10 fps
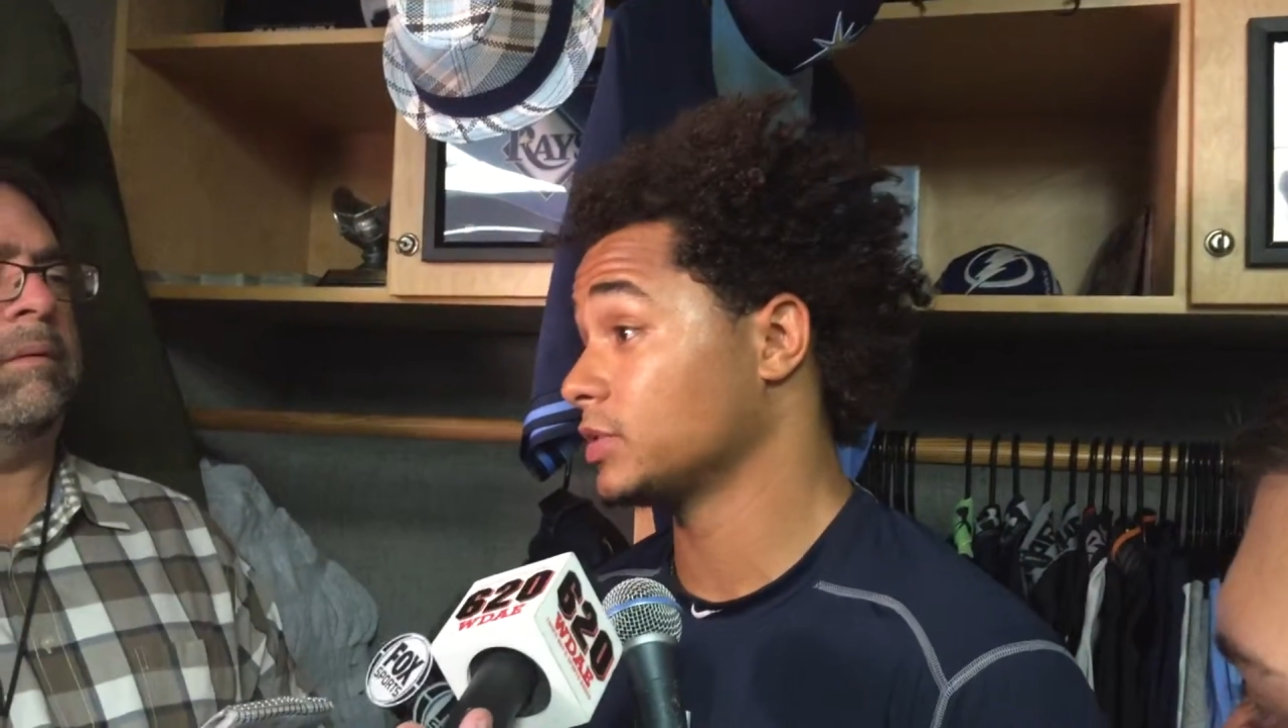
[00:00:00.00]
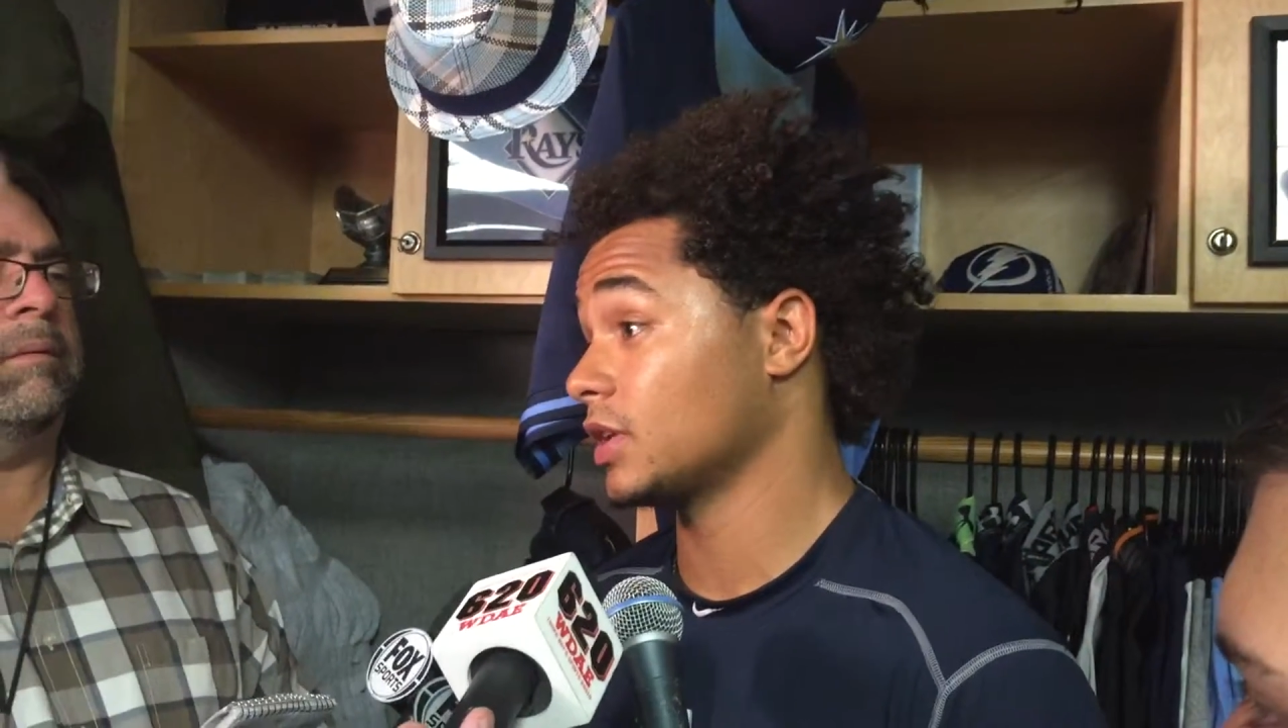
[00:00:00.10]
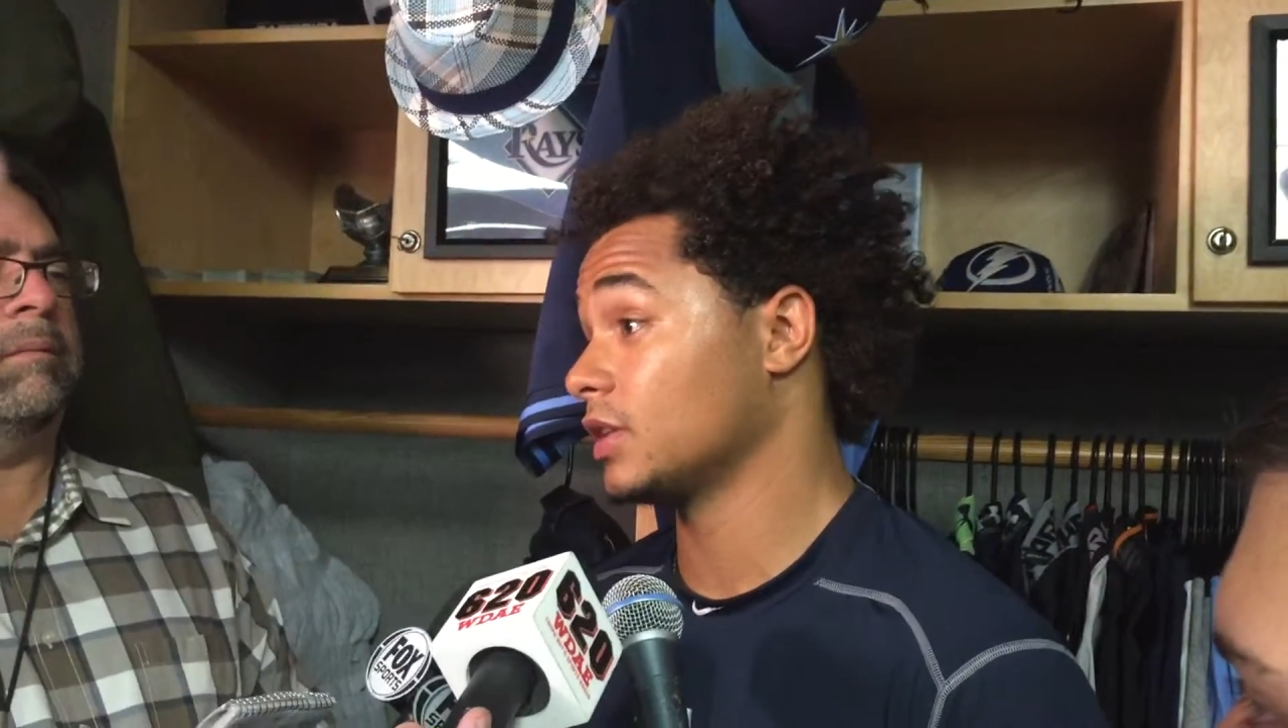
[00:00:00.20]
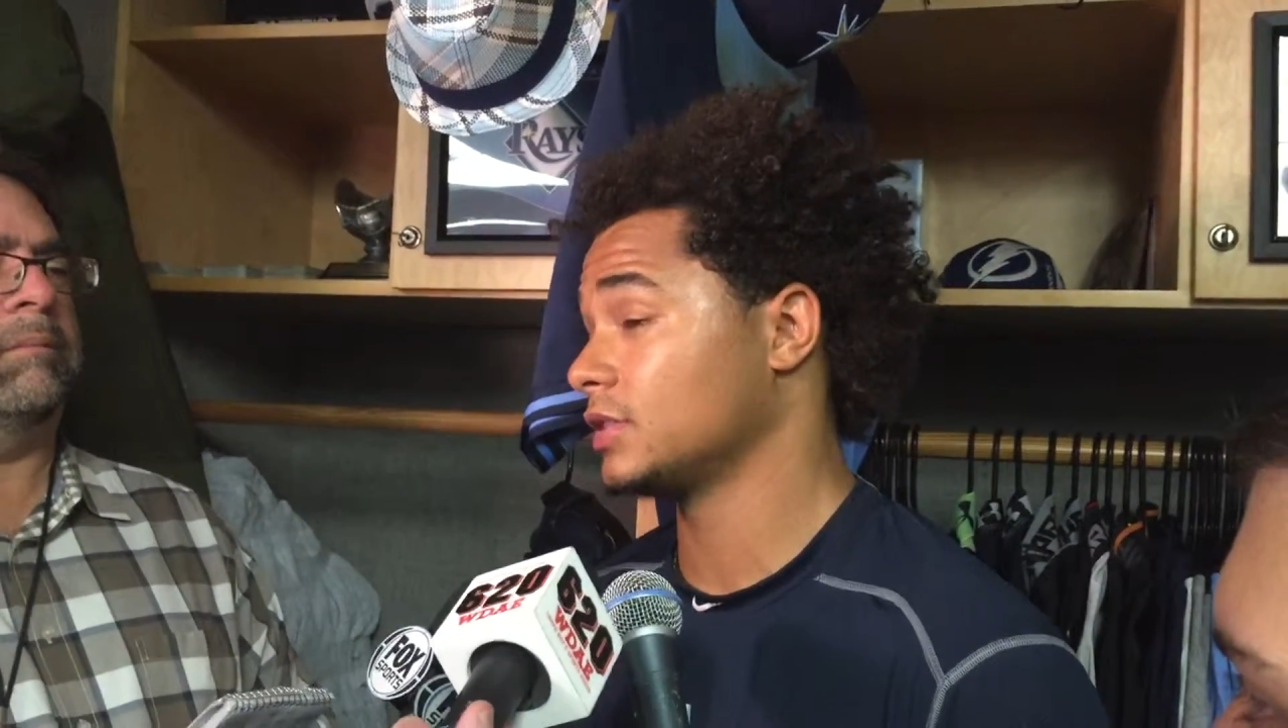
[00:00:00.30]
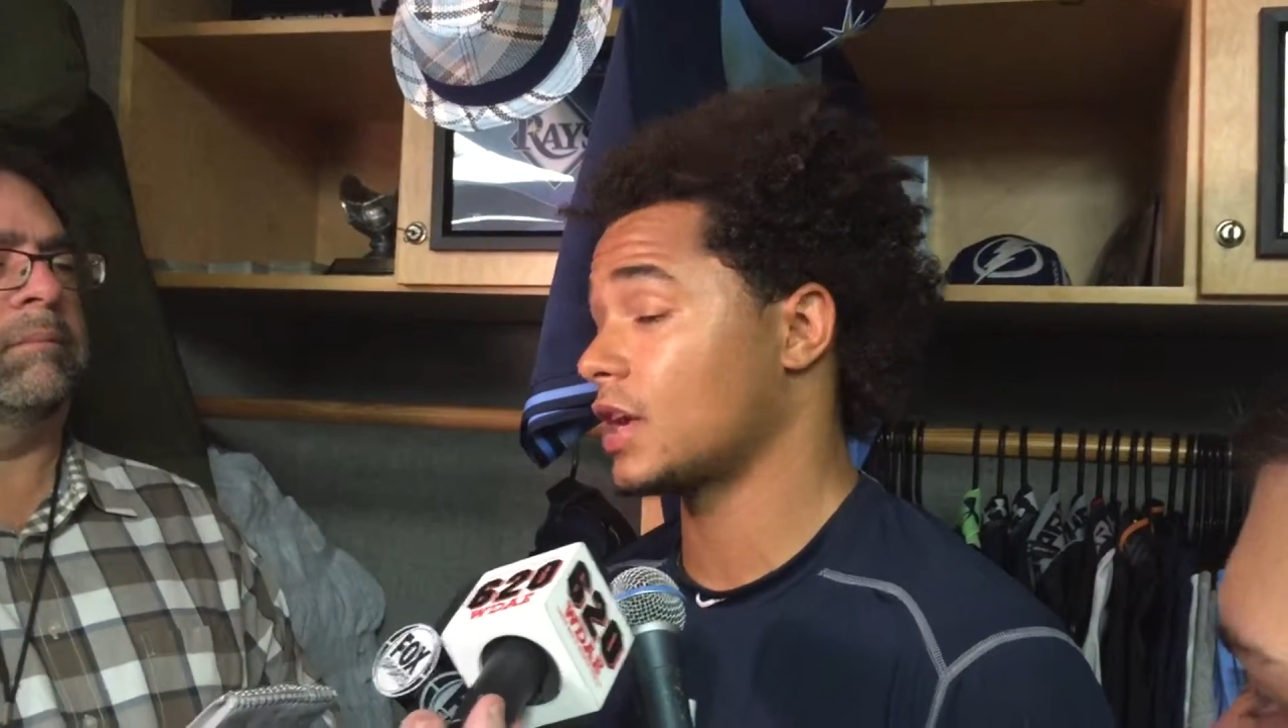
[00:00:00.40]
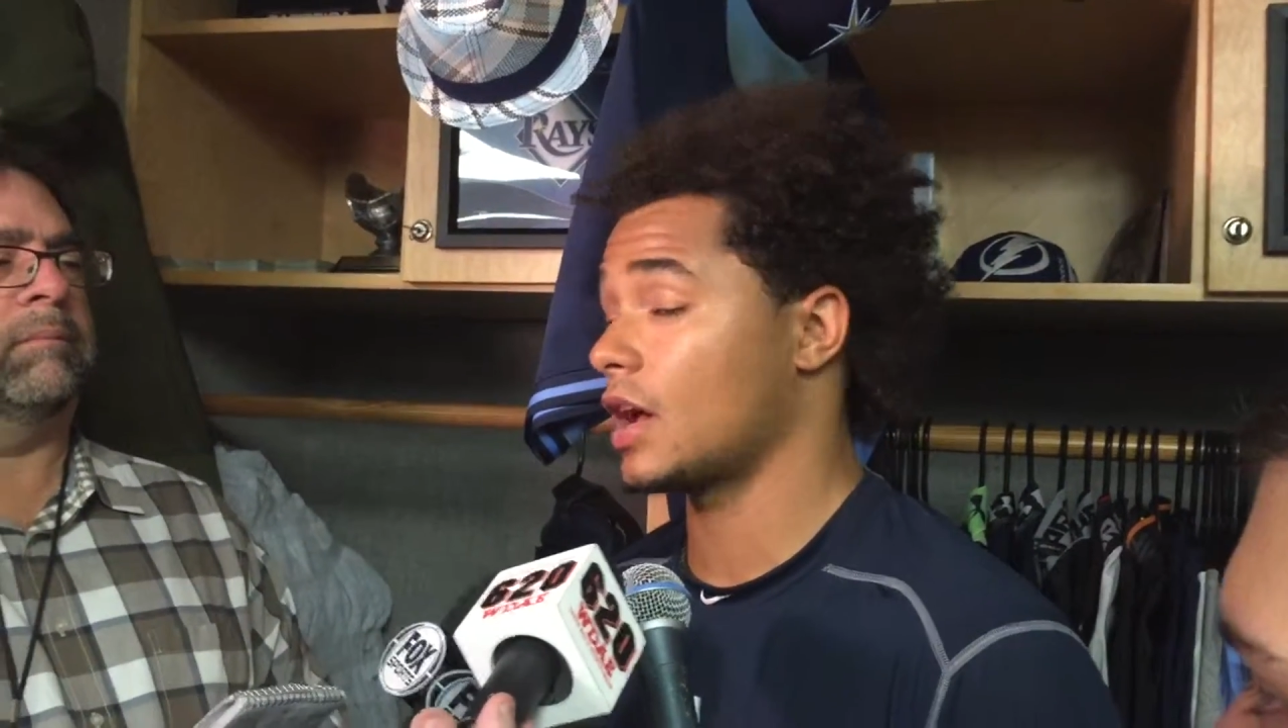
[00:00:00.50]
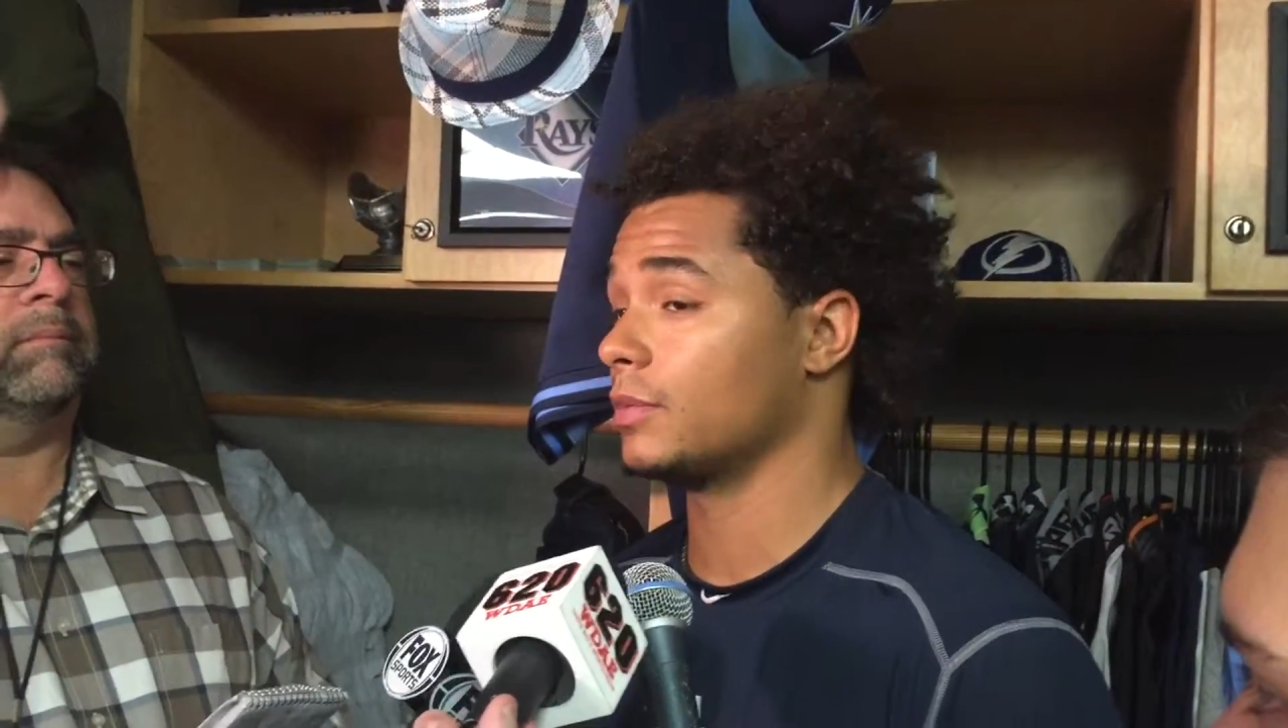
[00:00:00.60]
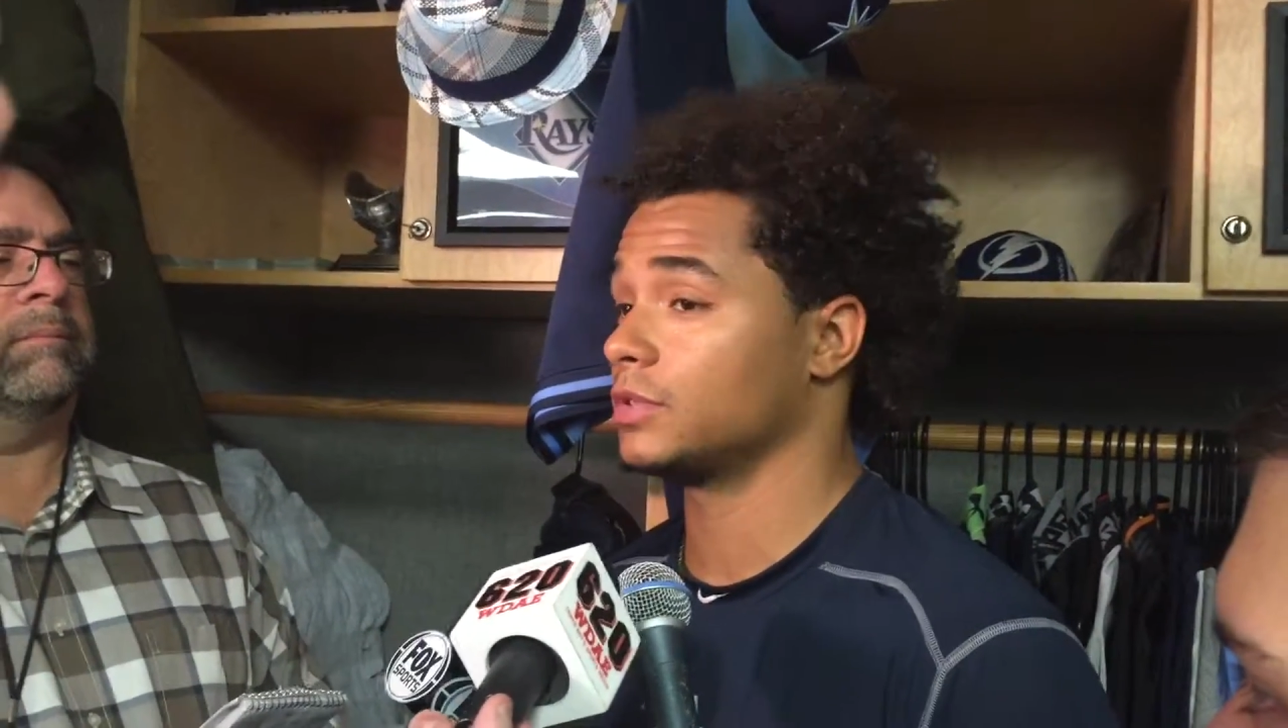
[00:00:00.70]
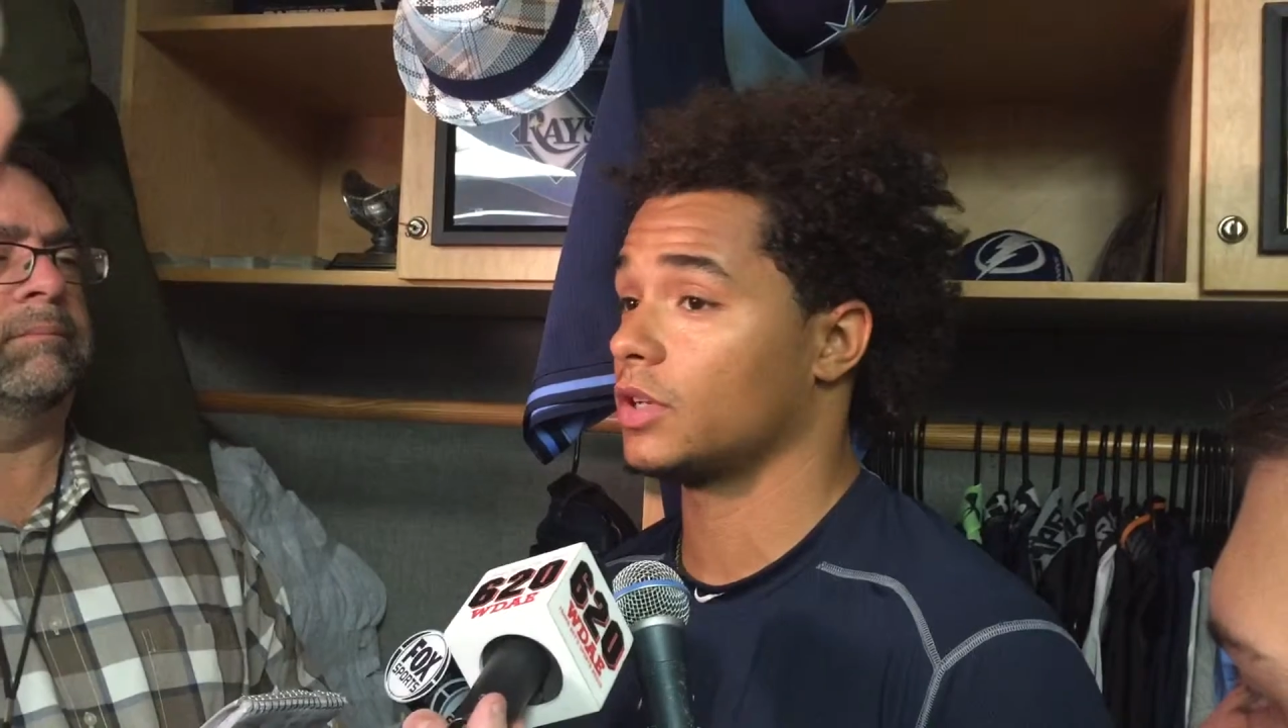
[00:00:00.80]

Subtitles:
of the time.